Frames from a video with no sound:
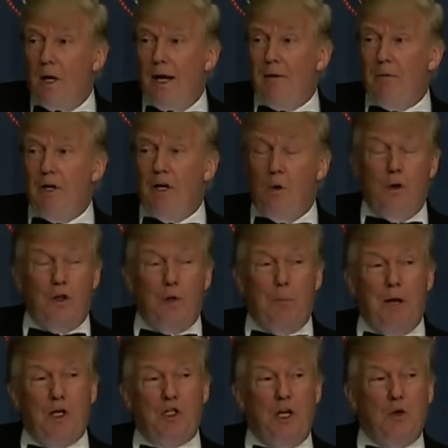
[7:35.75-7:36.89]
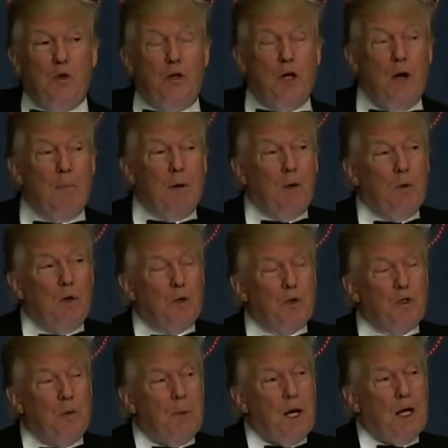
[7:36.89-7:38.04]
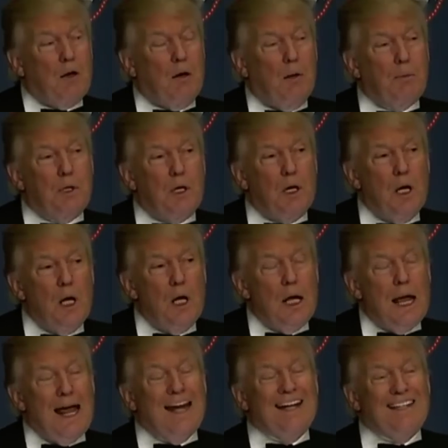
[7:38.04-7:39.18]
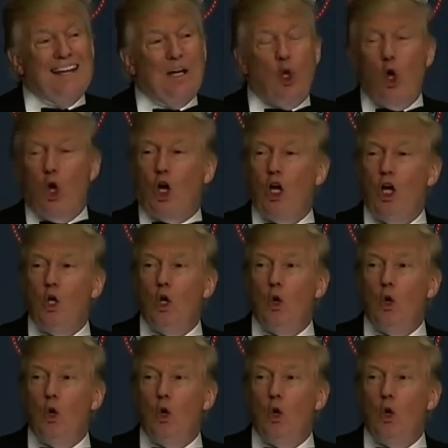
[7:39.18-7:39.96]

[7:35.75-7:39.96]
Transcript: I did it with the Penn Central Company, which was in bankruptcy, and I said, look,